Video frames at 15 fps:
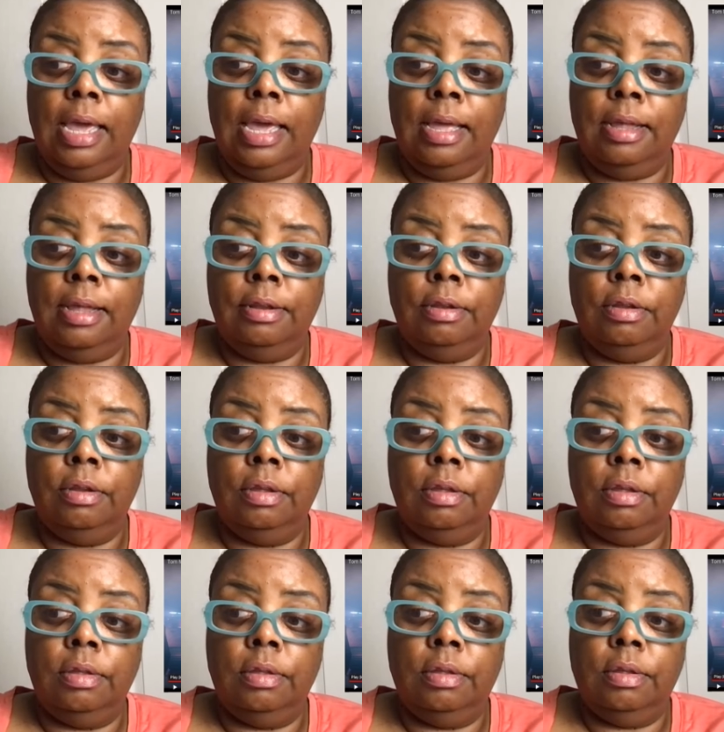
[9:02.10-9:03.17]
and
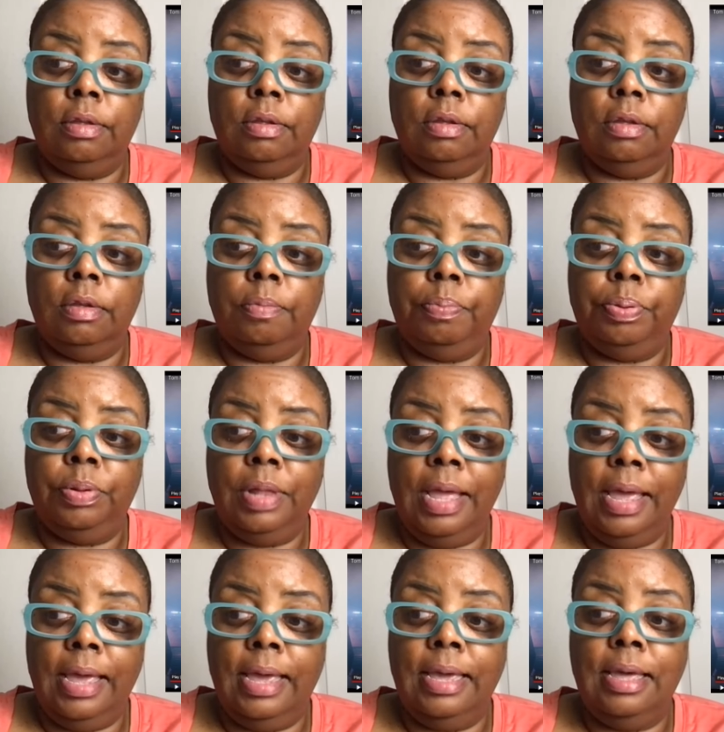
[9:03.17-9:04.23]

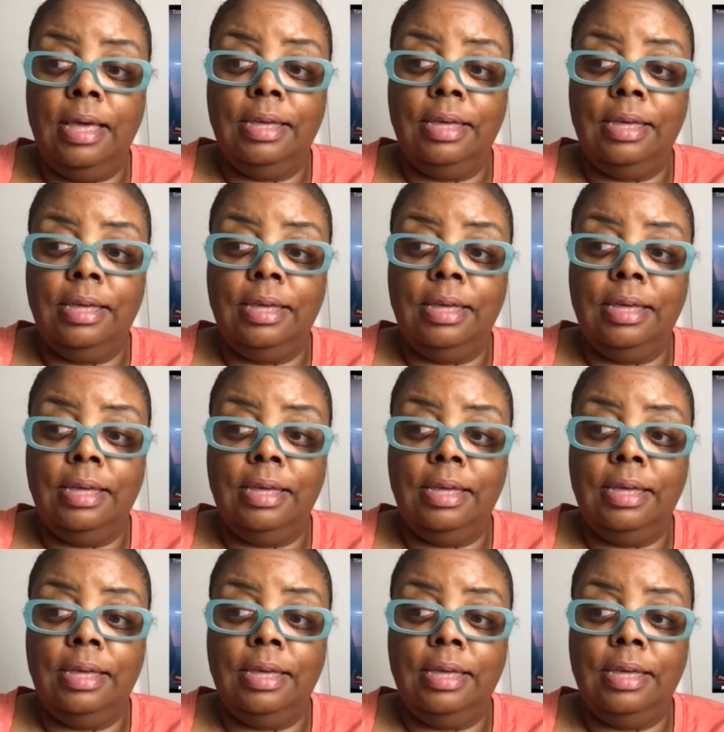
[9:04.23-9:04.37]
play